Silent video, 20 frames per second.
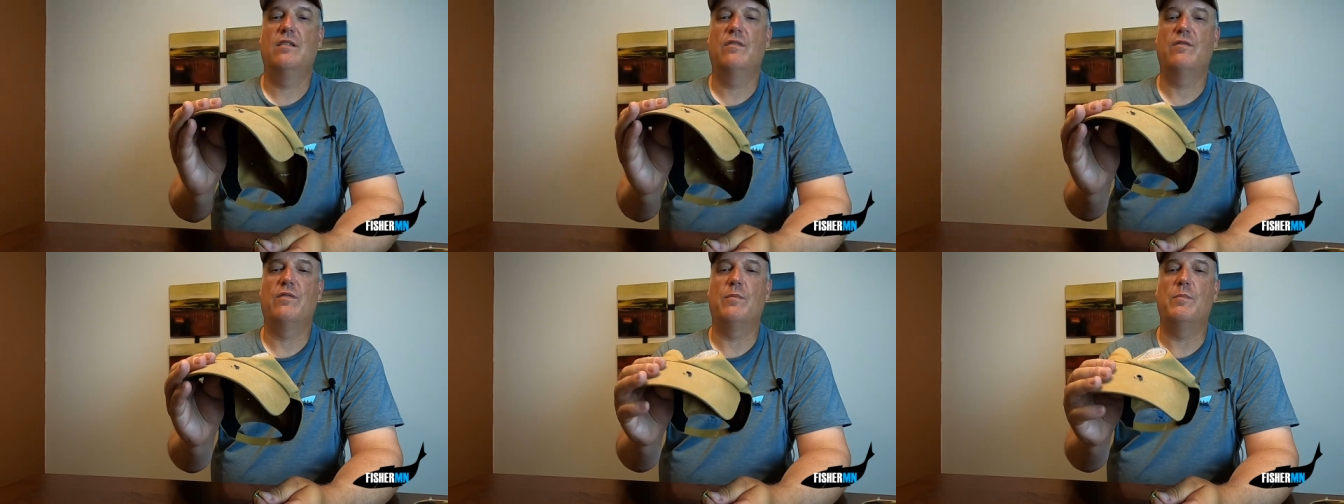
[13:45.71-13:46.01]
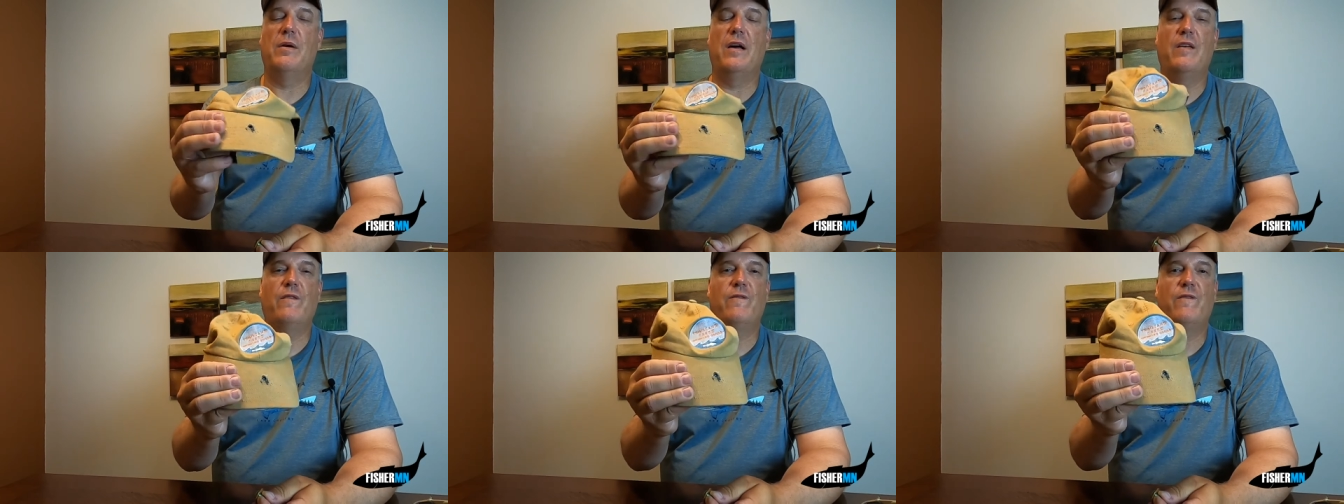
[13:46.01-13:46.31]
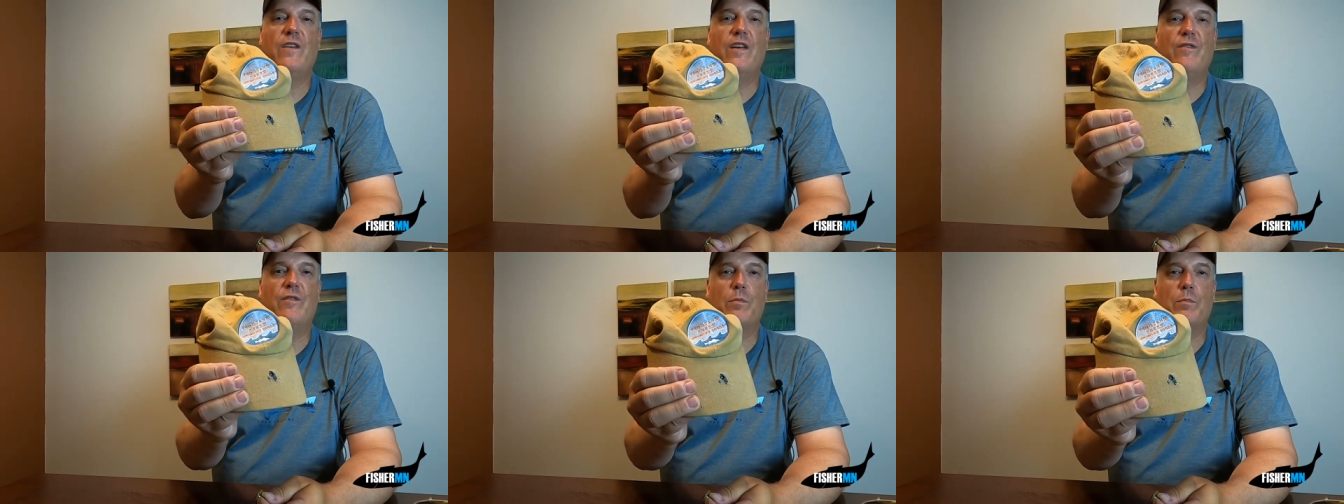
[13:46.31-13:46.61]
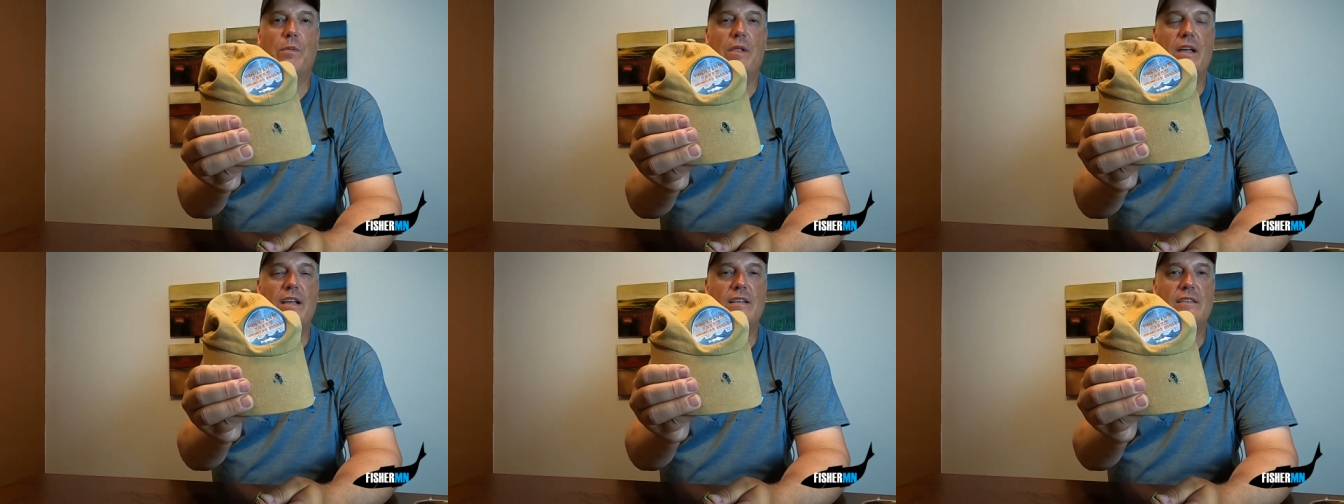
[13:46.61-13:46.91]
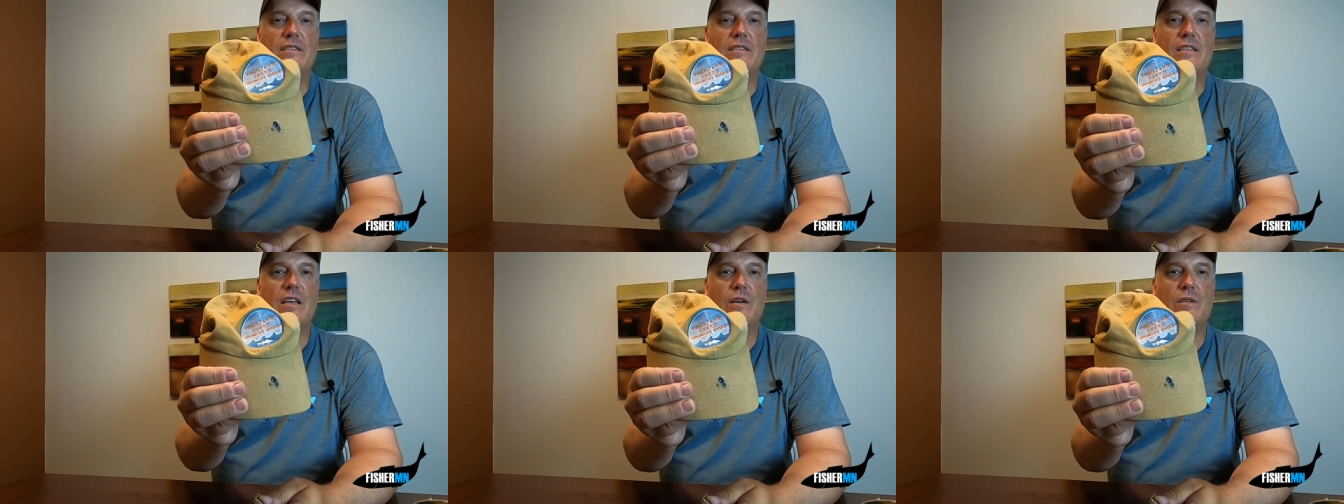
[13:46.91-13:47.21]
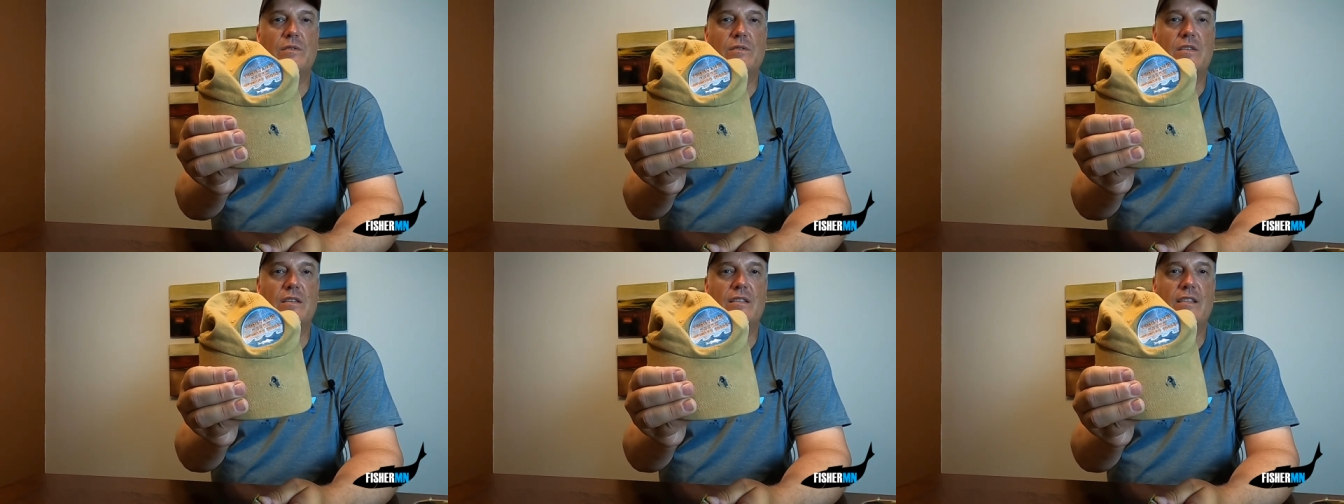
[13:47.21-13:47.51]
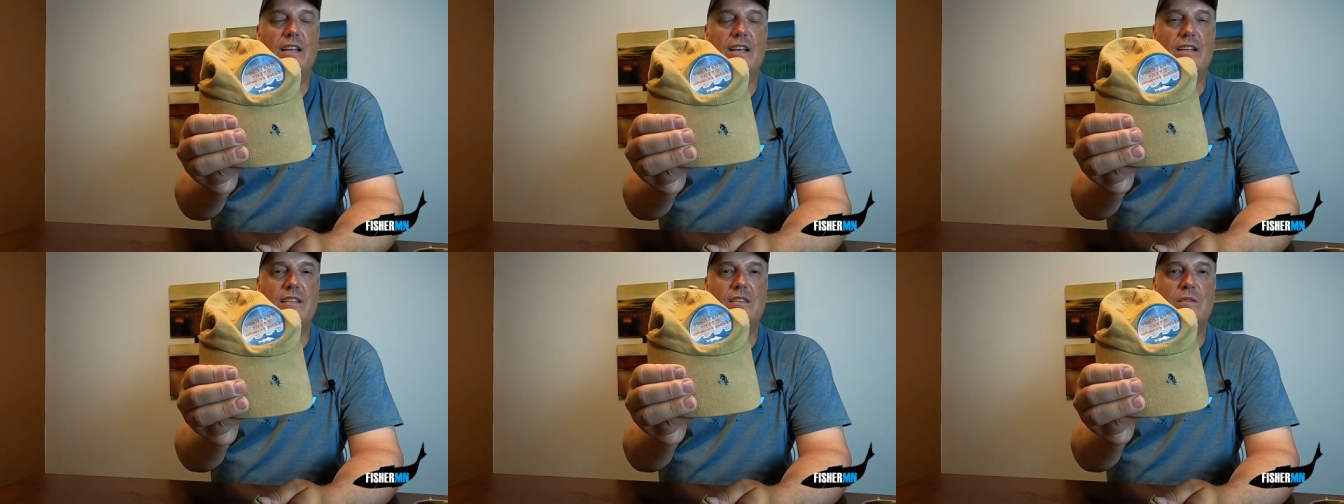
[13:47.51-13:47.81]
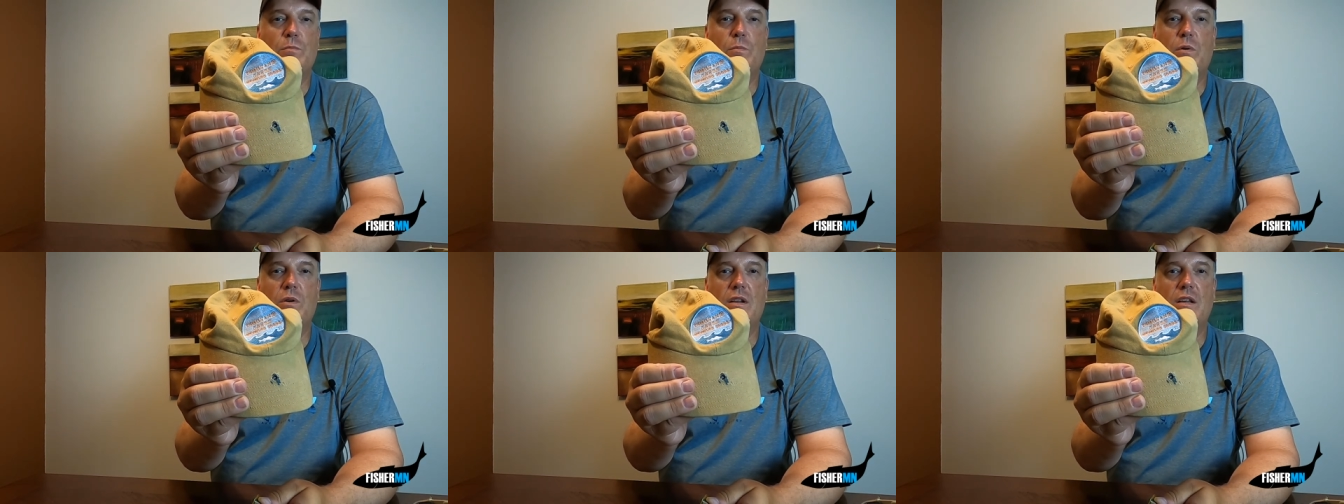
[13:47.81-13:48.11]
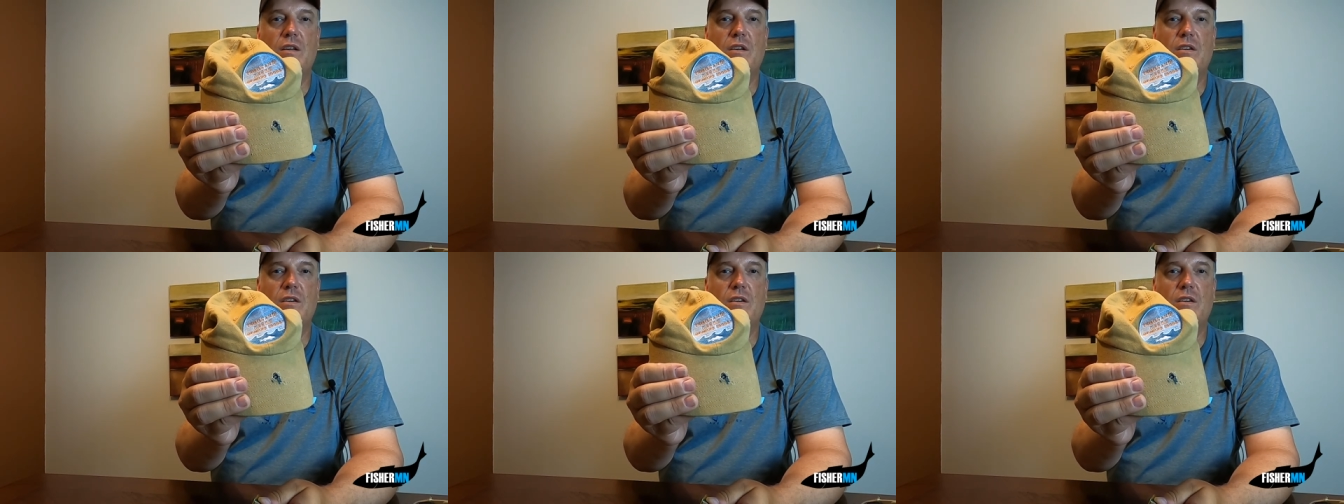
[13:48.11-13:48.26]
from my favorite place, Thousand Lakes Sporting